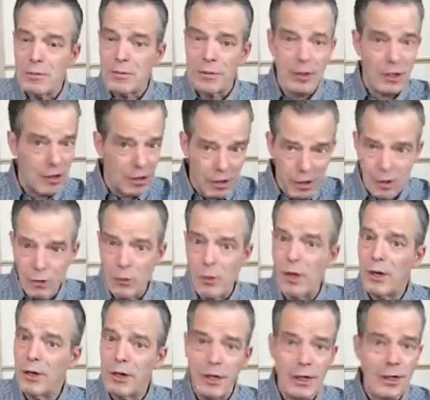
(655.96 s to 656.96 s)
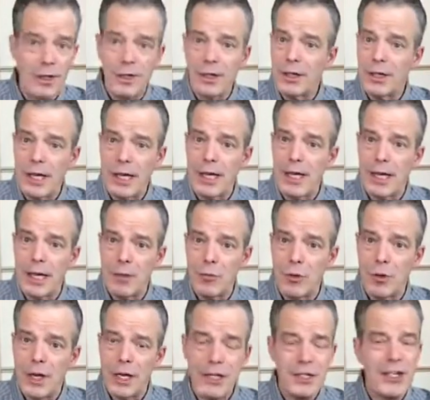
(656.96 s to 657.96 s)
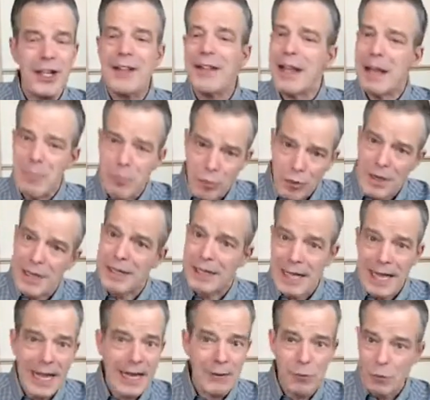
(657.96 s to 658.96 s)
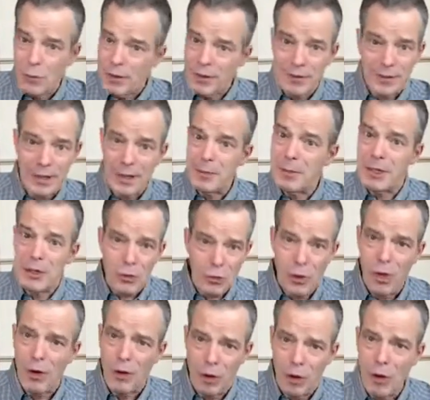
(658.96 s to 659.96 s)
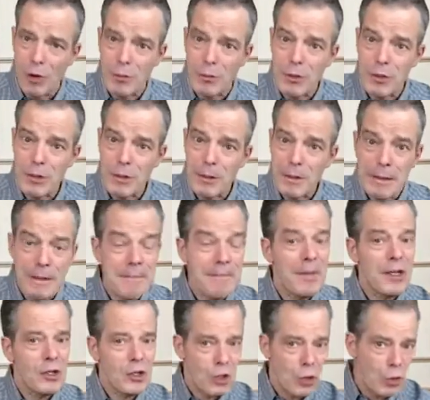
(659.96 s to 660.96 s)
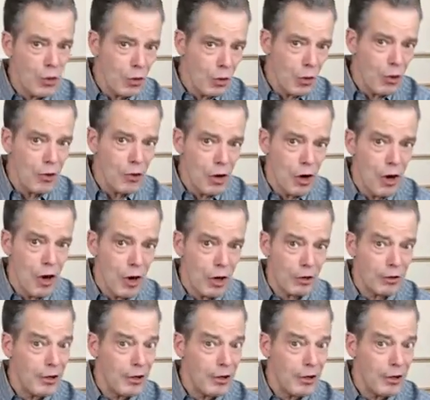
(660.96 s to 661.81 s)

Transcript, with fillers: that are hardwired into their canine brains, and they bring that with them into our homes. So your dog